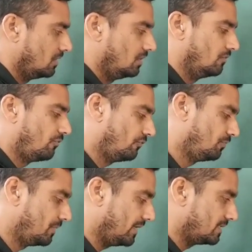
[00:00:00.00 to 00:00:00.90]
The fifth
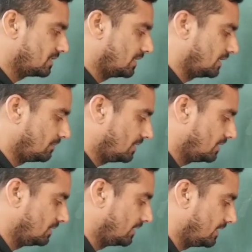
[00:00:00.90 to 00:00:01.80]
periods are nothing but
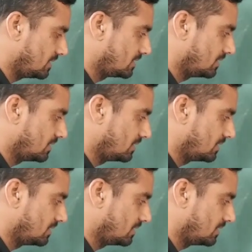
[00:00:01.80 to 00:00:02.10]
that is